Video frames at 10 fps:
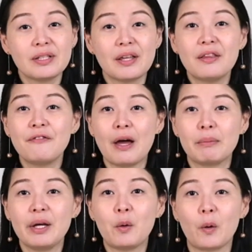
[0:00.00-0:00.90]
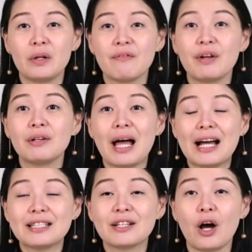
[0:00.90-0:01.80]
in the family court of their
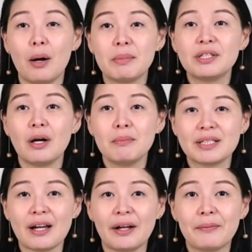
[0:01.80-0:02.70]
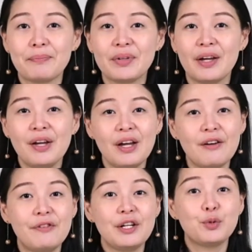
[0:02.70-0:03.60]
last common domicile.
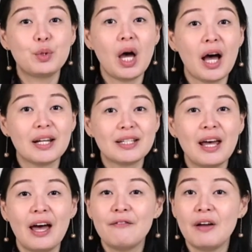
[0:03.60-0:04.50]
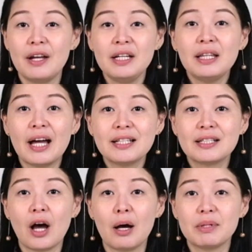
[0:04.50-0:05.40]
If they do not have any
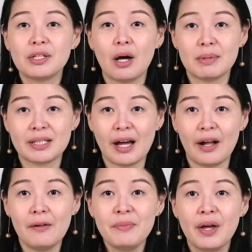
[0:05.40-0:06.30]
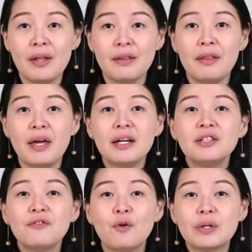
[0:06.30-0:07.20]
last common domicile, then they
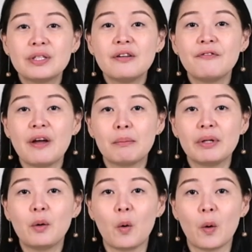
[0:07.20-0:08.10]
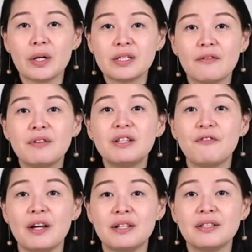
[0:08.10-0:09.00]
can divorce in the family court of the
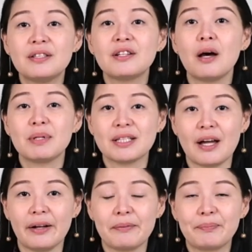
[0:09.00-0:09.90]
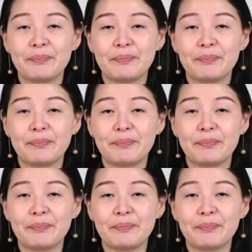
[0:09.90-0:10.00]
defendant's domicile.